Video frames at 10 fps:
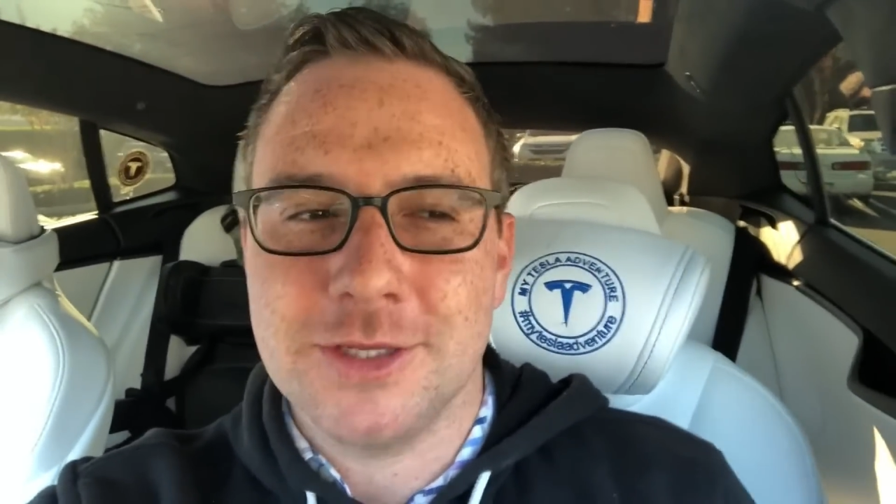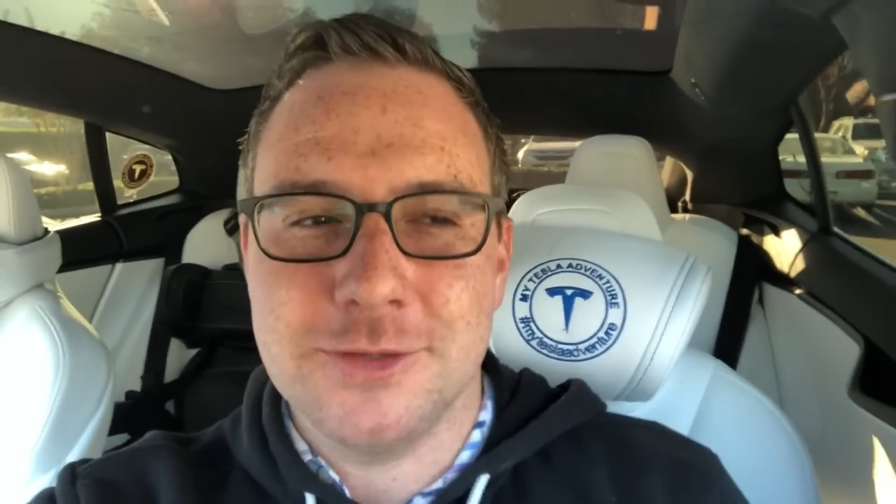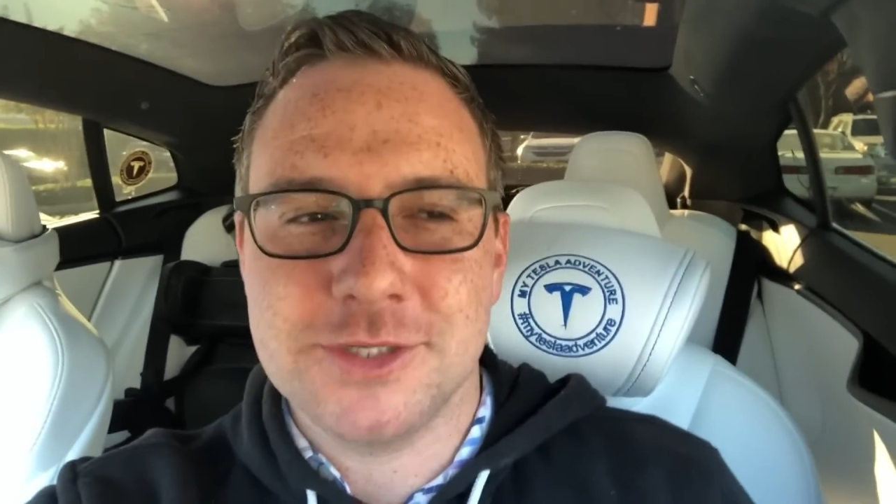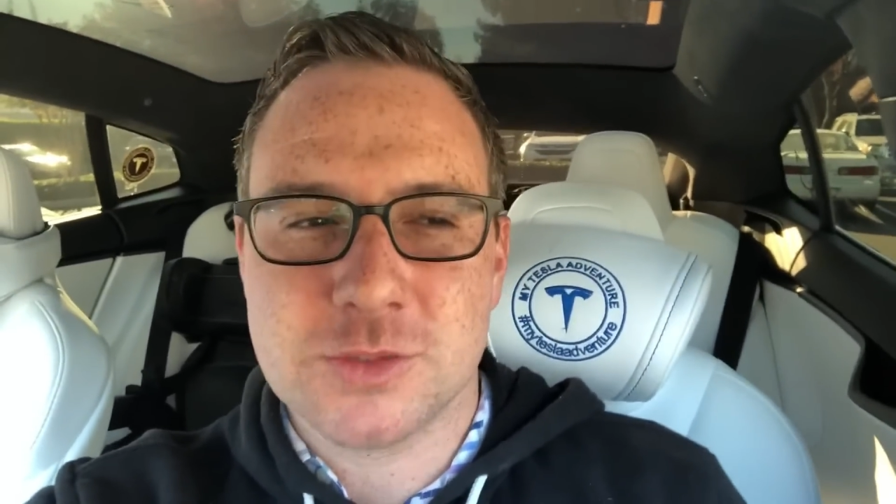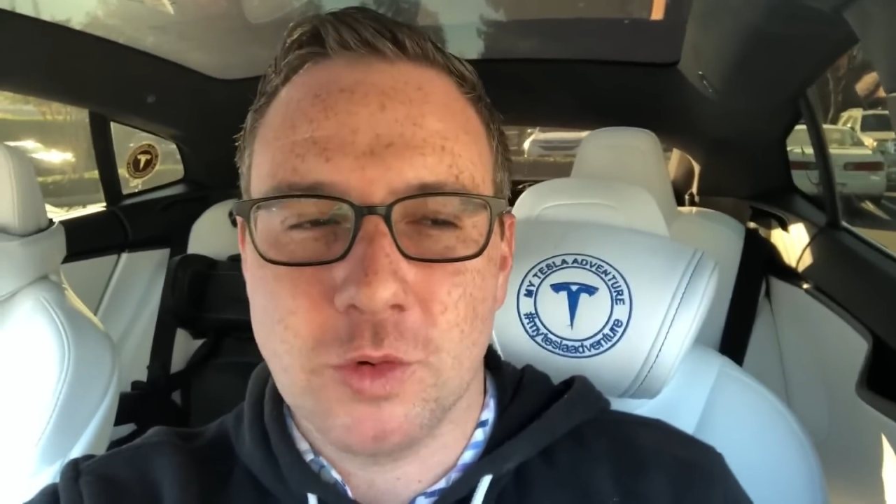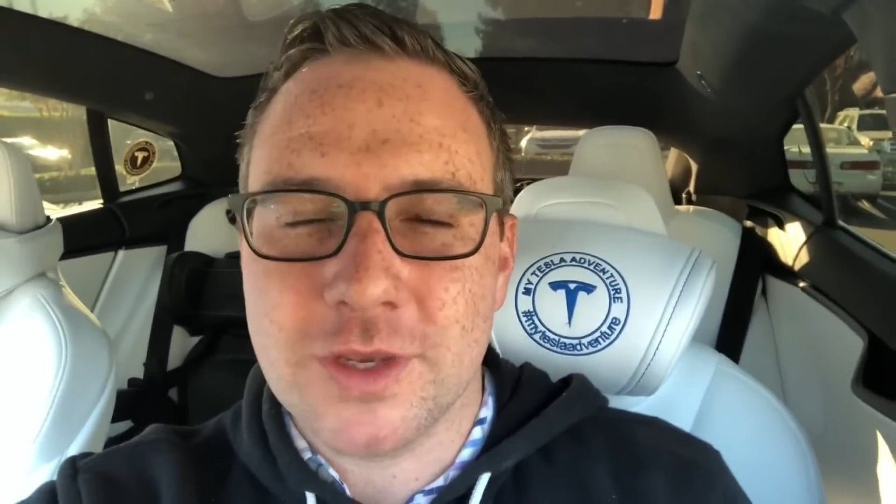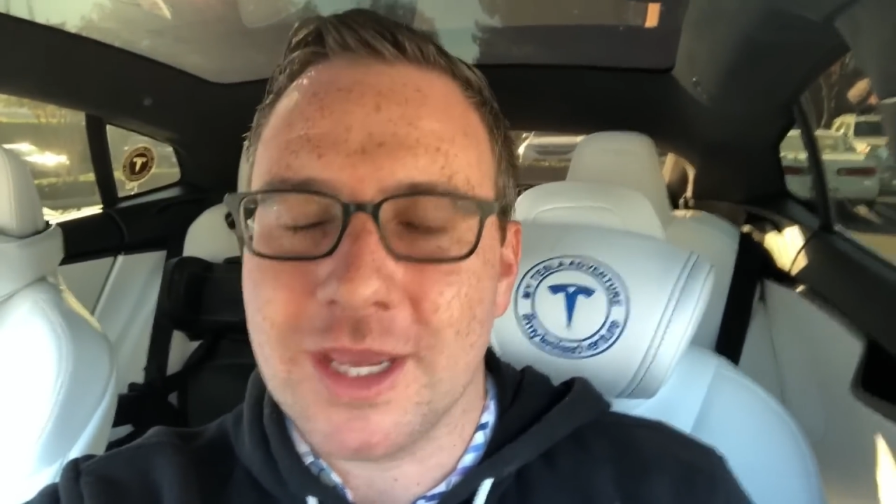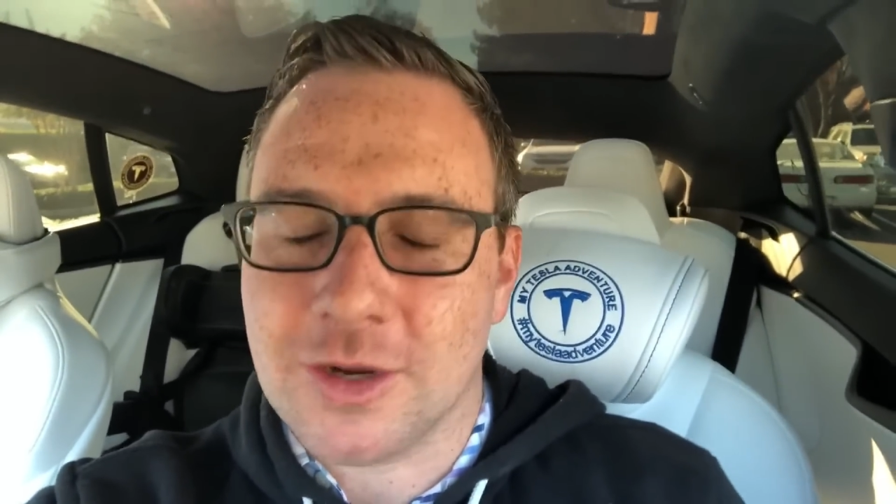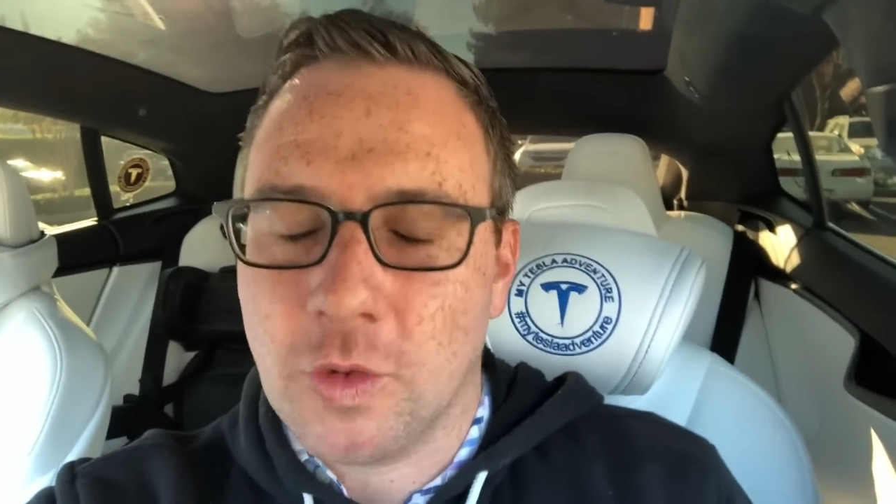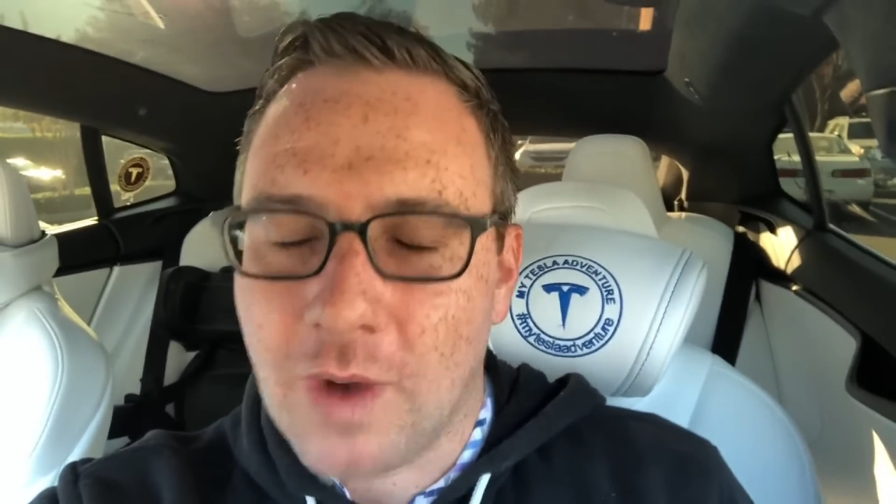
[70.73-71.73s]
You just won't
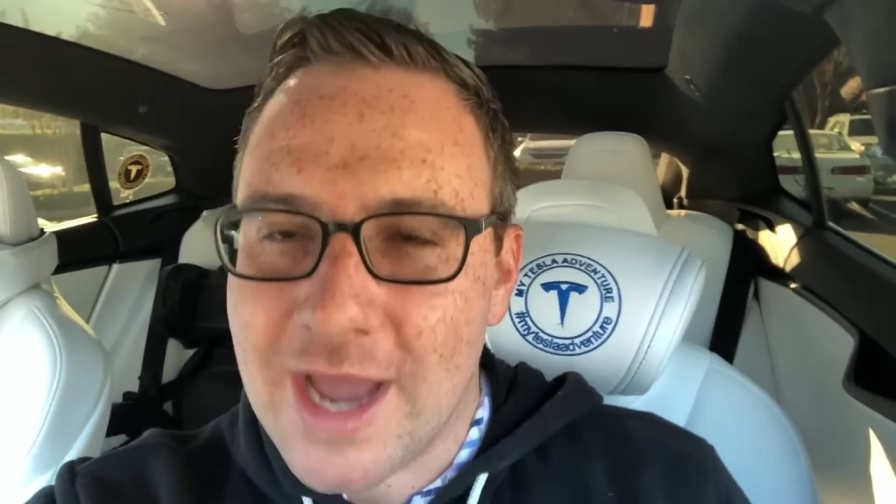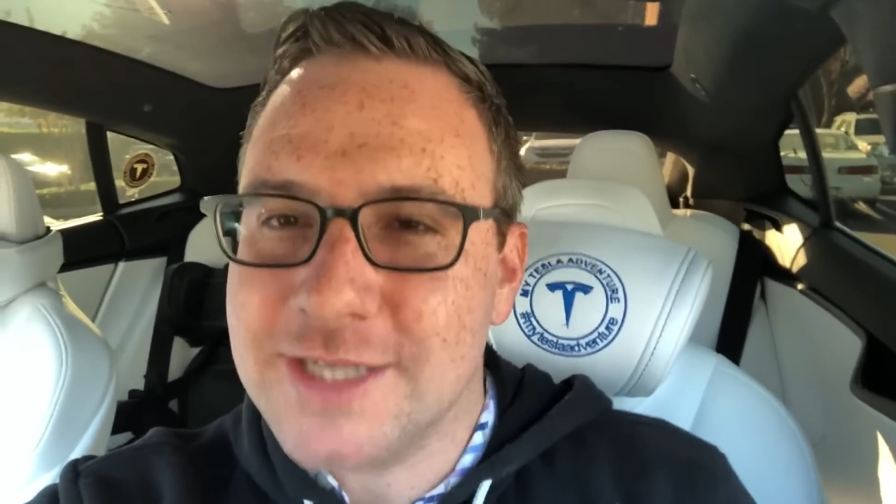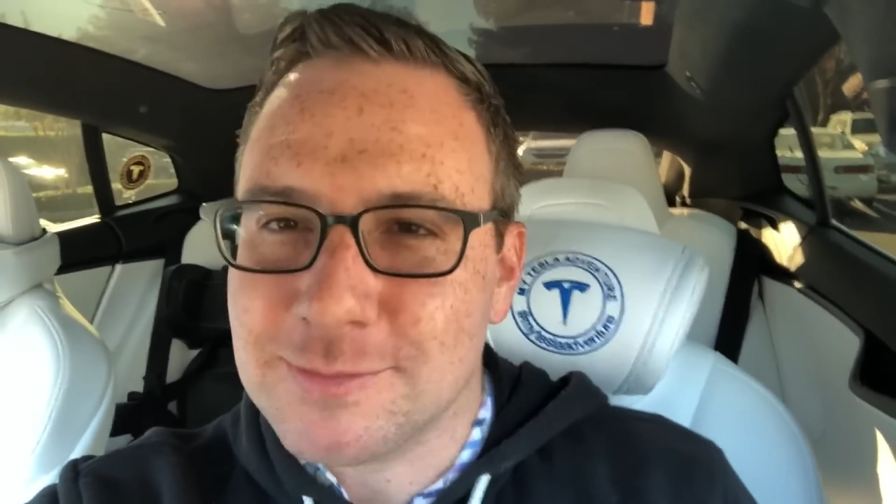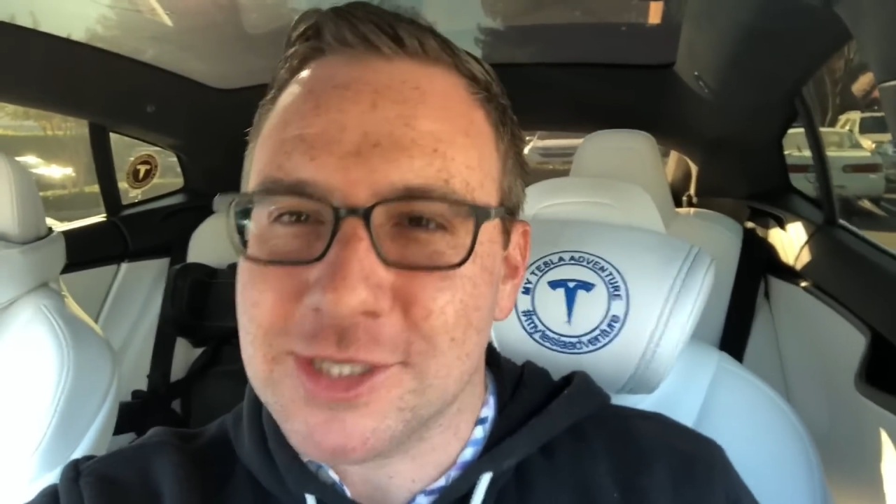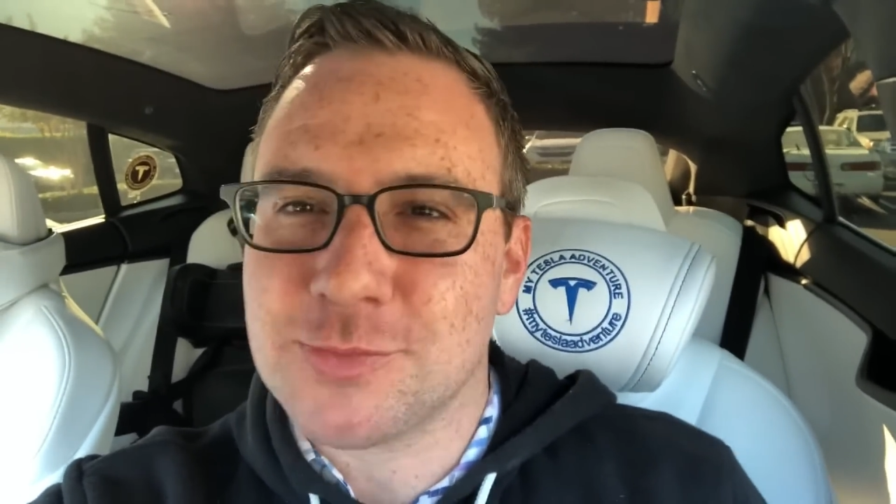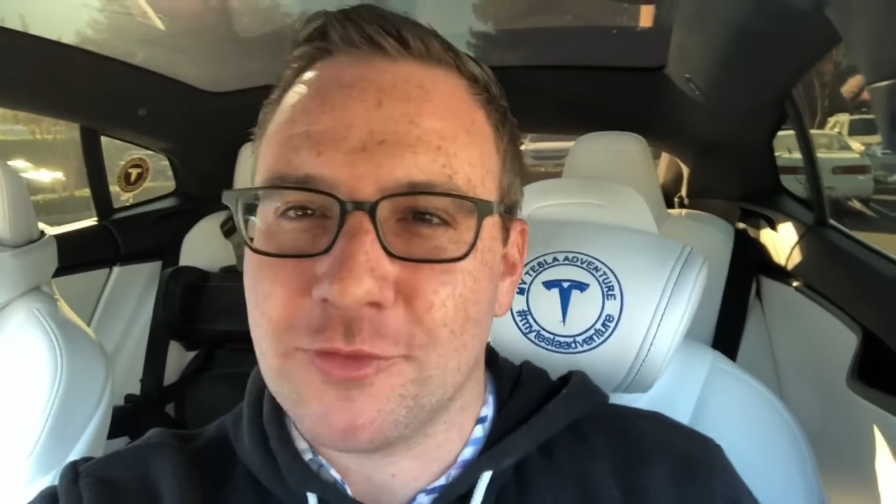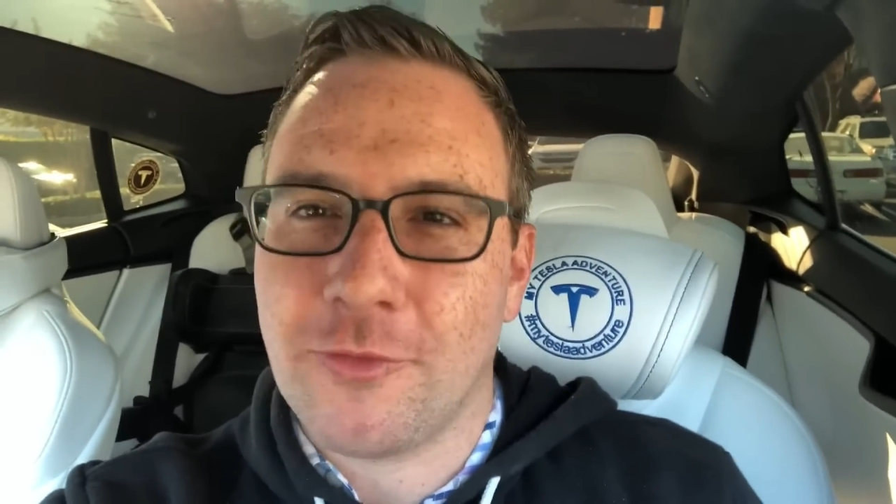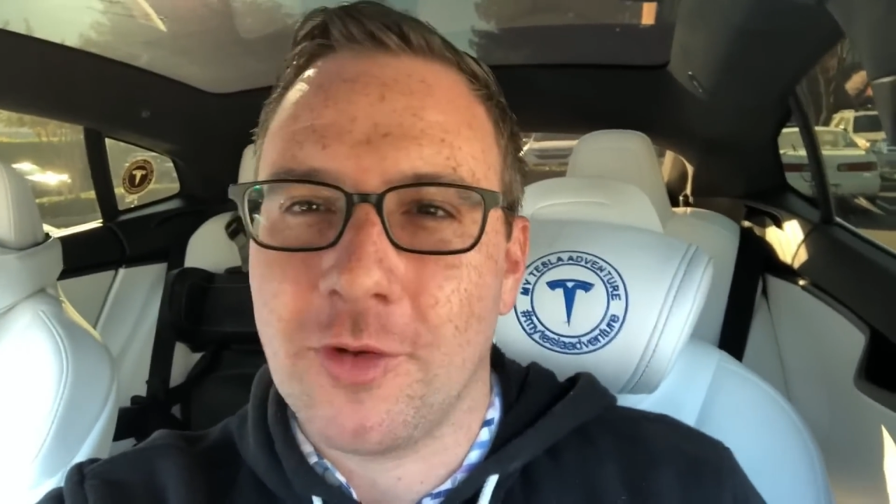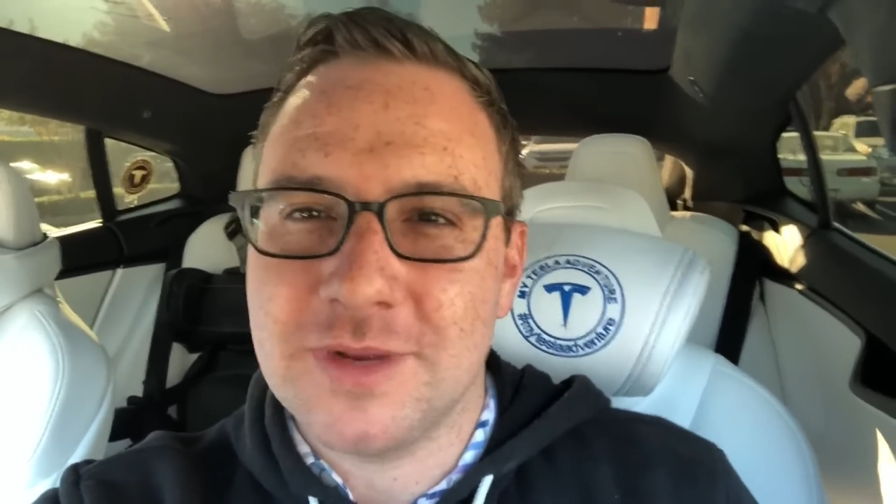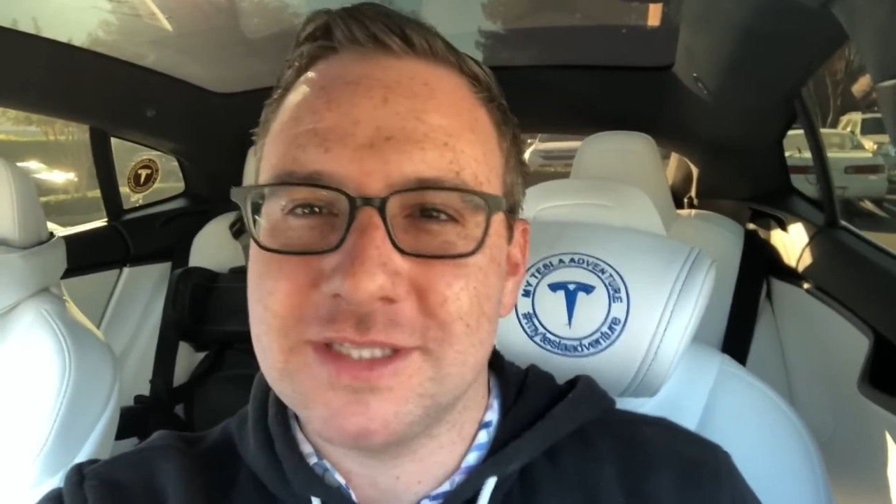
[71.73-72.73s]
get quite as much
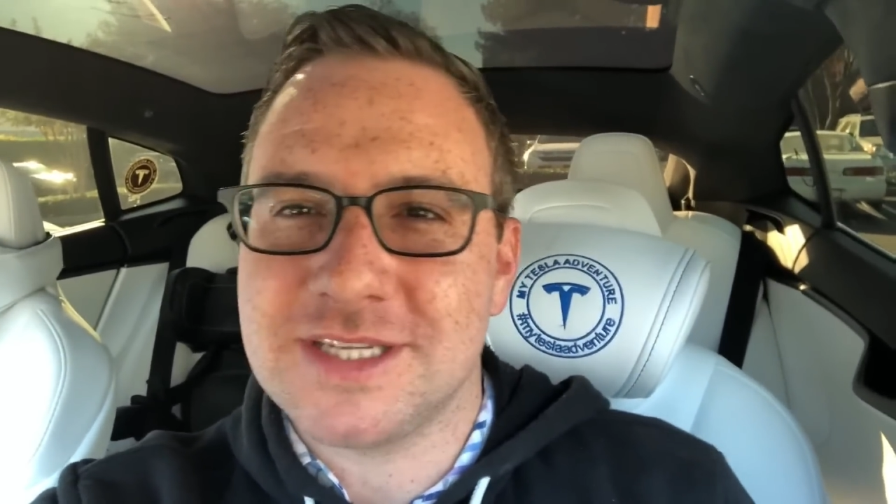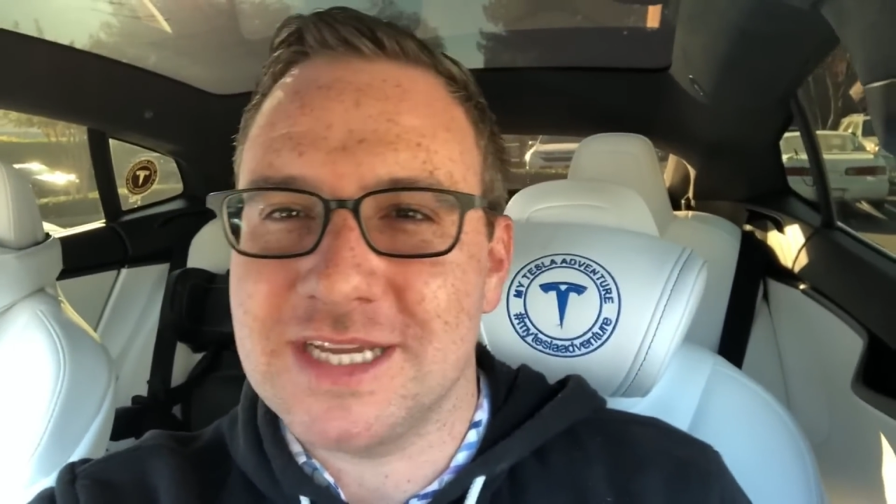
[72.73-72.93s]
performance